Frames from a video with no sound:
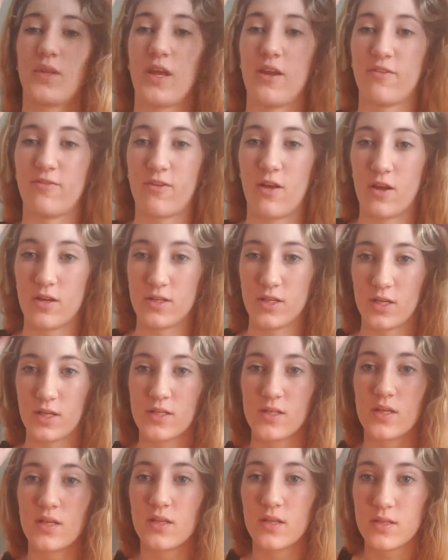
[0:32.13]
I have
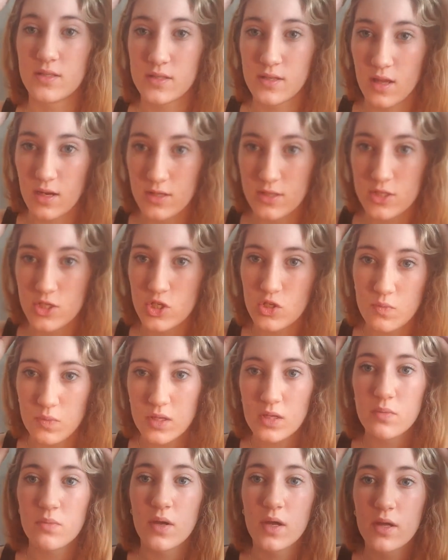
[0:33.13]
contacts in, that's kind of stupid,